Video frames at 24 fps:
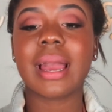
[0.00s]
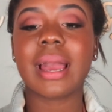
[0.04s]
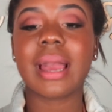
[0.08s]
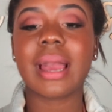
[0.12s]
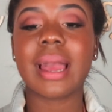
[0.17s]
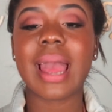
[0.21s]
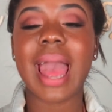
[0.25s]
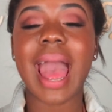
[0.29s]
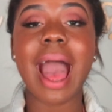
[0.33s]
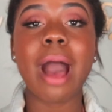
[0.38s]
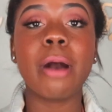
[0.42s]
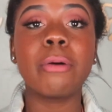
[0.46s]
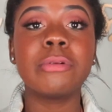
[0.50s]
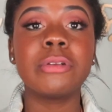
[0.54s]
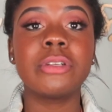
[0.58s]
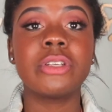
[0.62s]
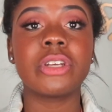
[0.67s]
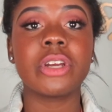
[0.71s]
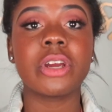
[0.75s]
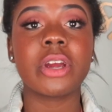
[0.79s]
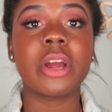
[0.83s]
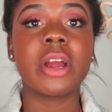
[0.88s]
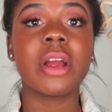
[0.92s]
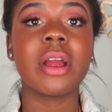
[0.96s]

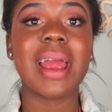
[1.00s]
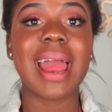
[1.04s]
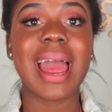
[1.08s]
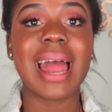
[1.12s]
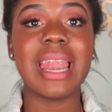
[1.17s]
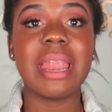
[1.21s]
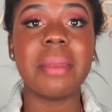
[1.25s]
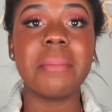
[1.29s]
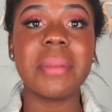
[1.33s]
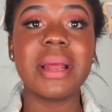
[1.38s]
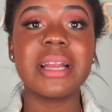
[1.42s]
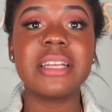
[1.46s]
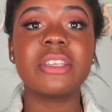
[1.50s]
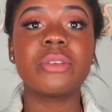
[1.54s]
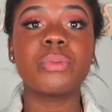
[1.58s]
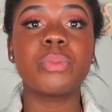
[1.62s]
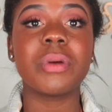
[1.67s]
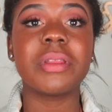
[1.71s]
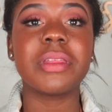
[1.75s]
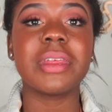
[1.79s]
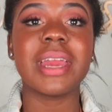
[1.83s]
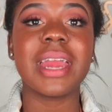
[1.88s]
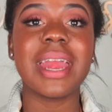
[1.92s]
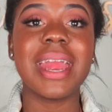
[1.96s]
counter elements
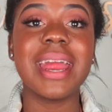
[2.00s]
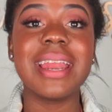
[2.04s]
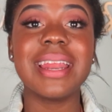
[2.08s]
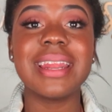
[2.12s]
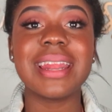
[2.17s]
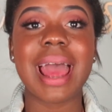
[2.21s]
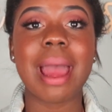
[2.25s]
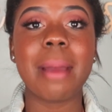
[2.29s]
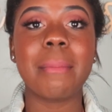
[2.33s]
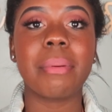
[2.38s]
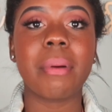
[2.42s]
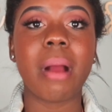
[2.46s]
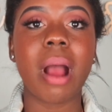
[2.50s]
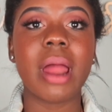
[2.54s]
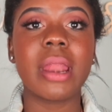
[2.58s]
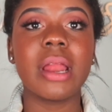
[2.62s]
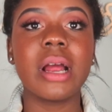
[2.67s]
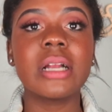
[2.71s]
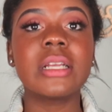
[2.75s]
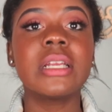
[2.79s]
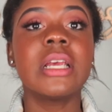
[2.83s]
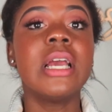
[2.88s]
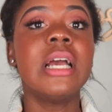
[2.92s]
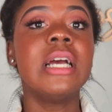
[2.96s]
within that
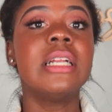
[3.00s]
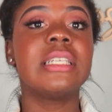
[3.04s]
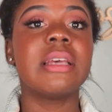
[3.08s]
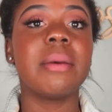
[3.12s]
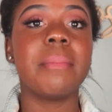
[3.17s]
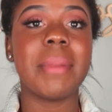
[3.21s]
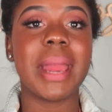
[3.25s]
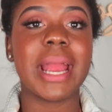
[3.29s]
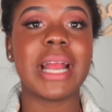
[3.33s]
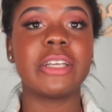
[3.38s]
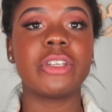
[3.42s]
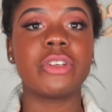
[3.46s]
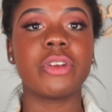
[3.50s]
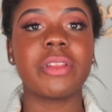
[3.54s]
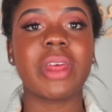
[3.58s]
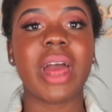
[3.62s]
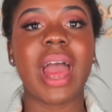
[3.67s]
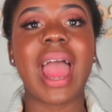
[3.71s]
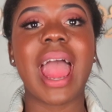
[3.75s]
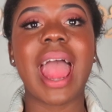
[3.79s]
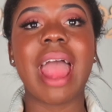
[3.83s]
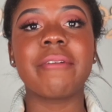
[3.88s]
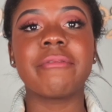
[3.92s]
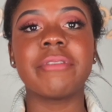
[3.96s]
product to make sure
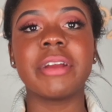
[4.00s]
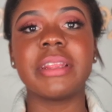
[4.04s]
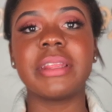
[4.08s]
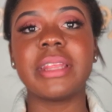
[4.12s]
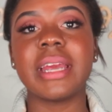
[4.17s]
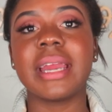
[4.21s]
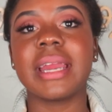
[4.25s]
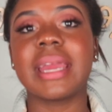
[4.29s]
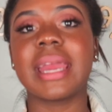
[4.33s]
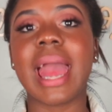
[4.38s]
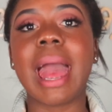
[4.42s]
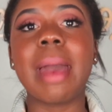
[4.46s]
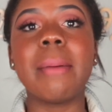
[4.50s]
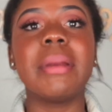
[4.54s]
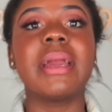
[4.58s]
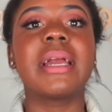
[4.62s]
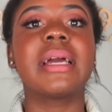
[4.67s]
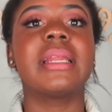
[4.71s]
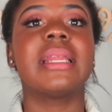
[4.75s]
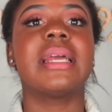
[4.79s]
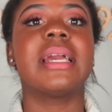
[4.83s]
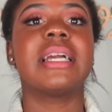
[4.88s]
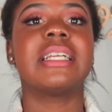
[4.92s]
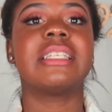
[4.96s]
that everything
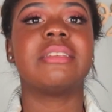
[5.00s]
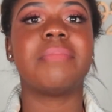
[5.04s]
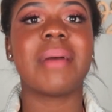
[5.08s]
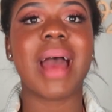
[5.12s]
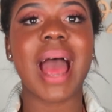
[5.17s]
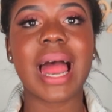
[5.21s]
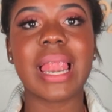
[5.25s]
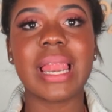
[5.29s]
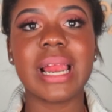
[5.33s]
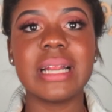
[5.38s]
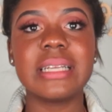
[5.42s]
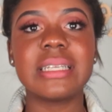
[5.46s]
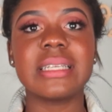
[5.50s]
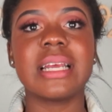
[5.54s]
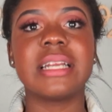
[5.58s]
chemically is balanced,